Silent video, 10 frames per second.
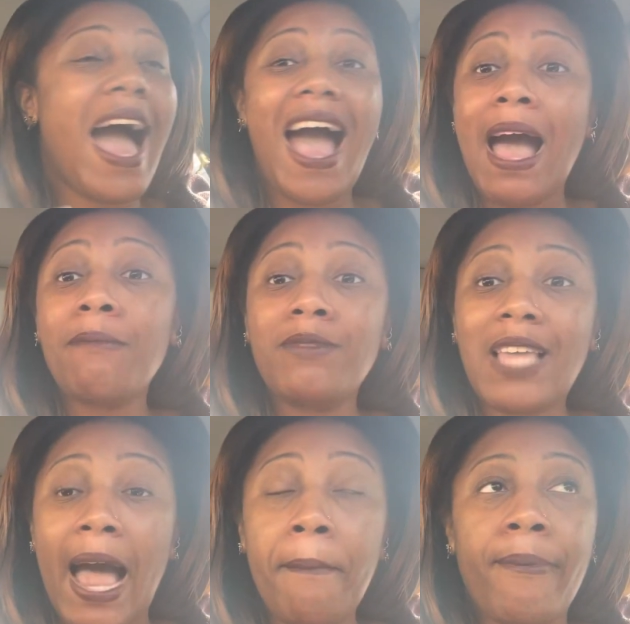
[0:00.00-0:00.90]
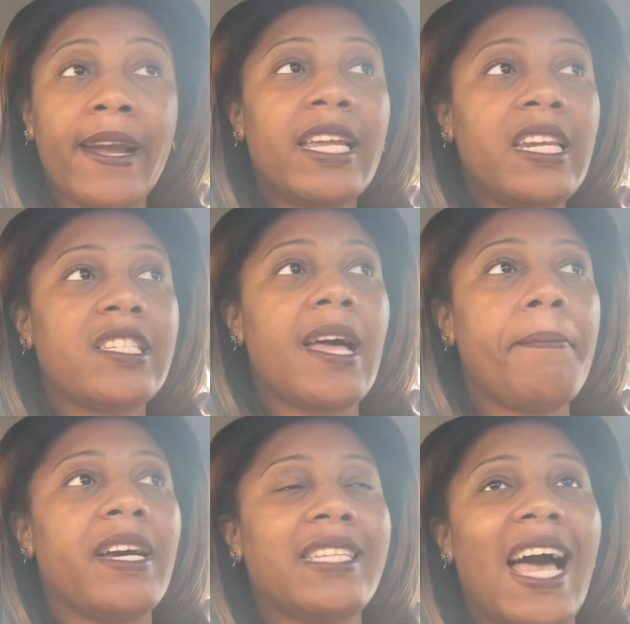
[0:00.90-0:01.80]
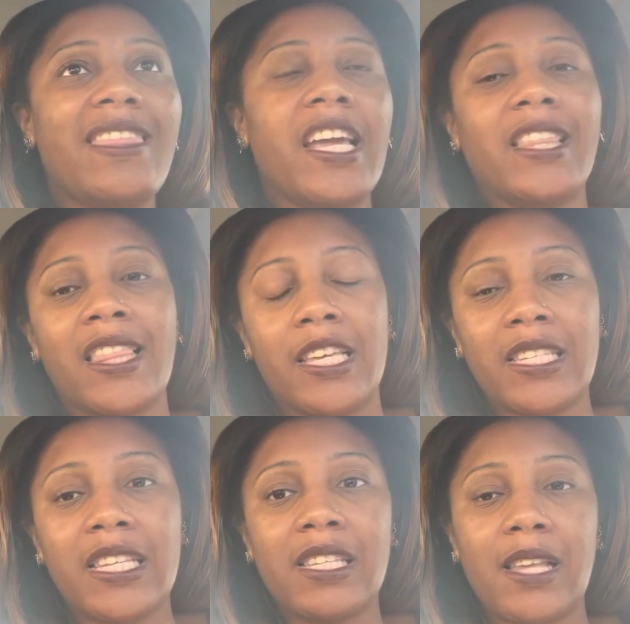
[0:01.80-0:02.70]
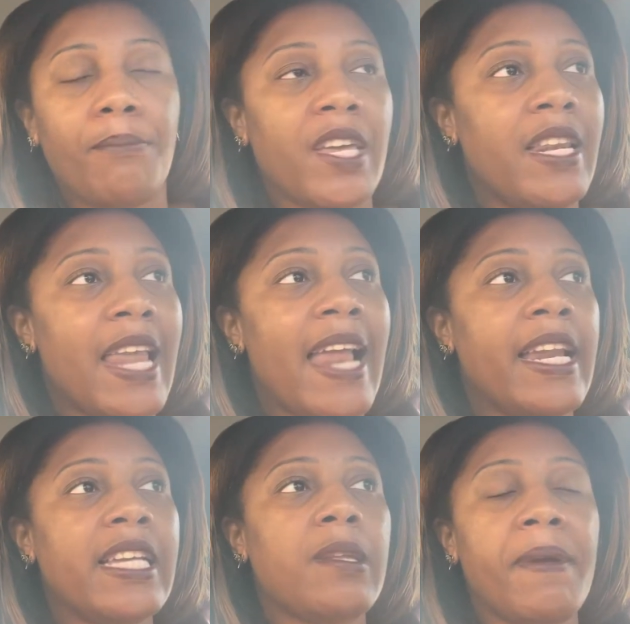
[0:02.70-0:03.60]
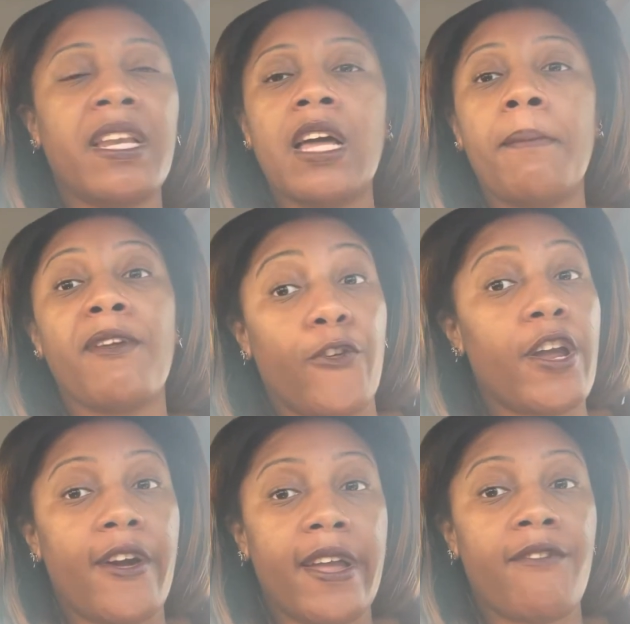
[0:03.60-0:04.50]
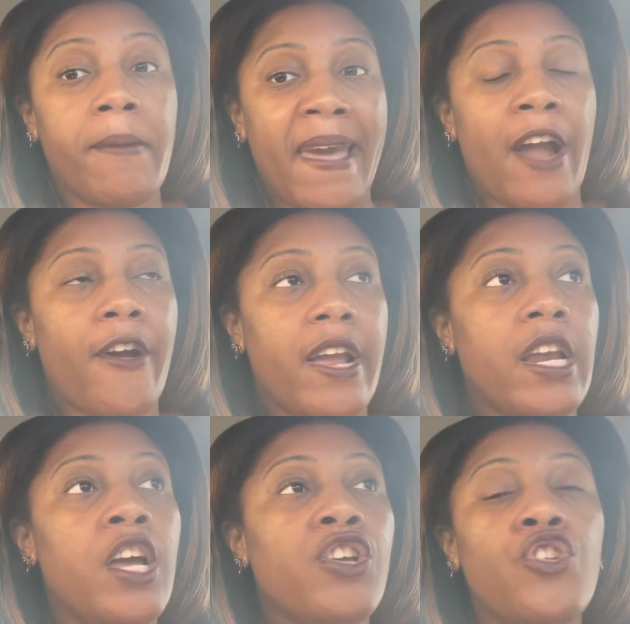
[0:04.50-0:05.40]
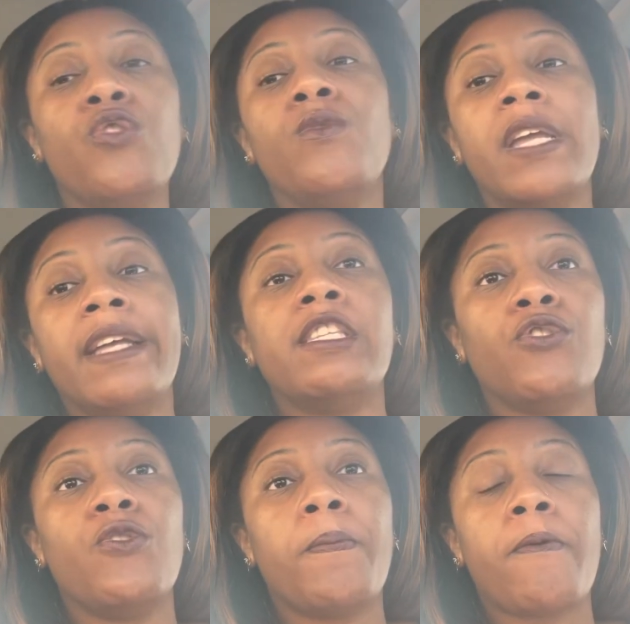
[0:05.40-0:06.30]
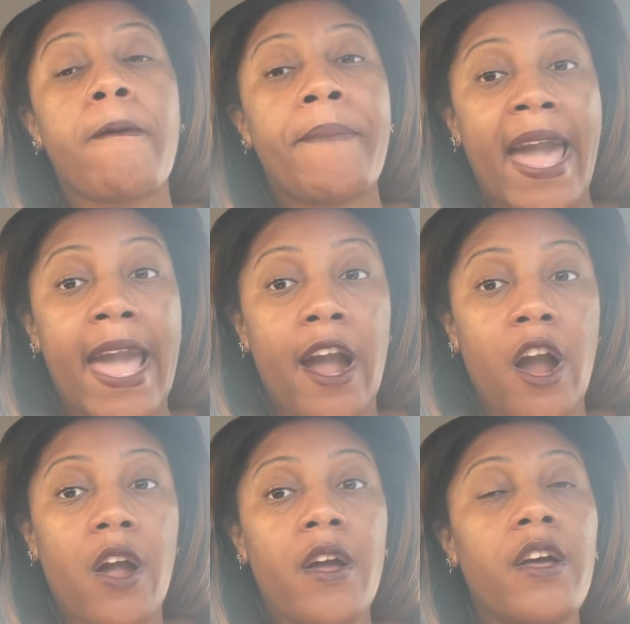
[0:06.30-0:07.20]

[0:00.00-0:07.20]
i'm i'm bringing this up because i think that this is something that needs to be done before you're even married you need to prepare